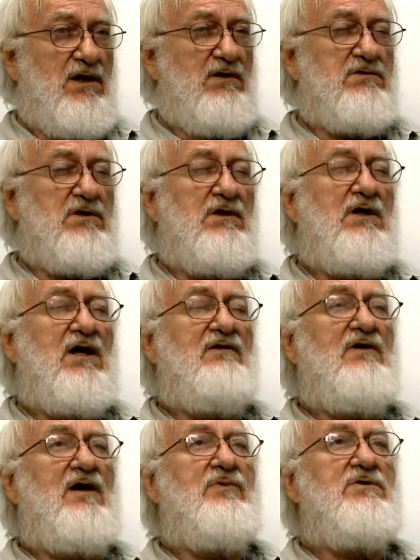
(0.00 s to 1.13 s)
and there was a lot
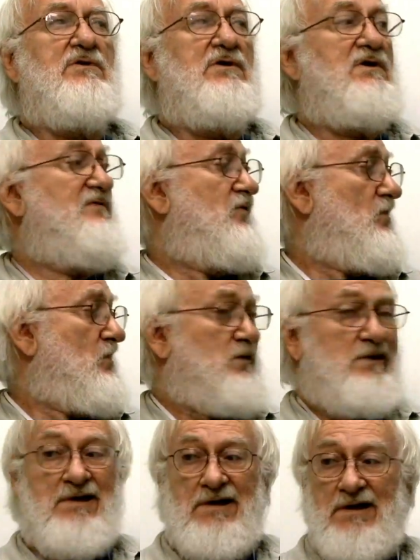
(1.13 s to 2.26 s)
of opportunity for,
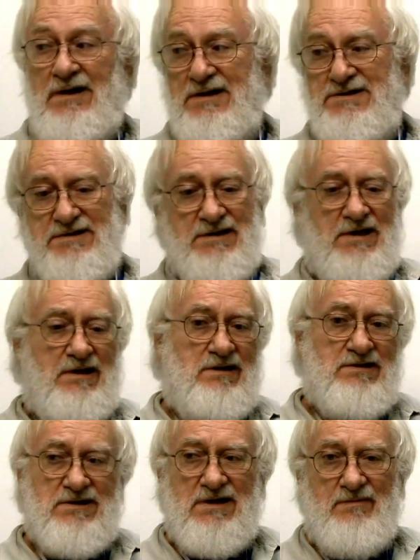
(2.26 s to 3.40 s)
listen, kid,
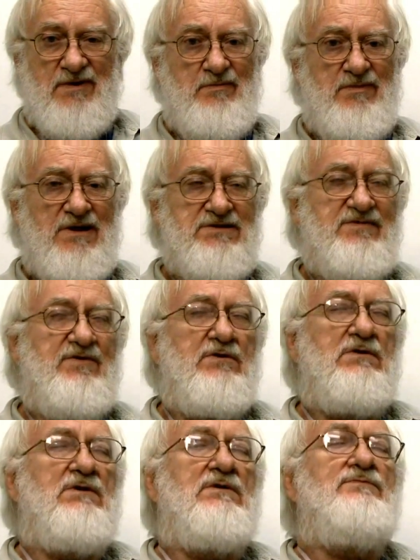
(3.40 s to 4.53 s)
here's a couple of bucks if
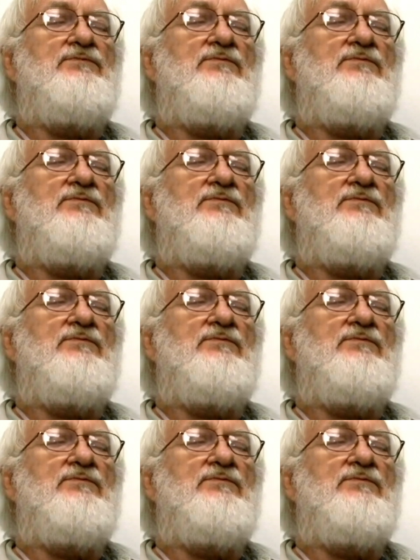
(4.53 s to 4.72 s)
you'll,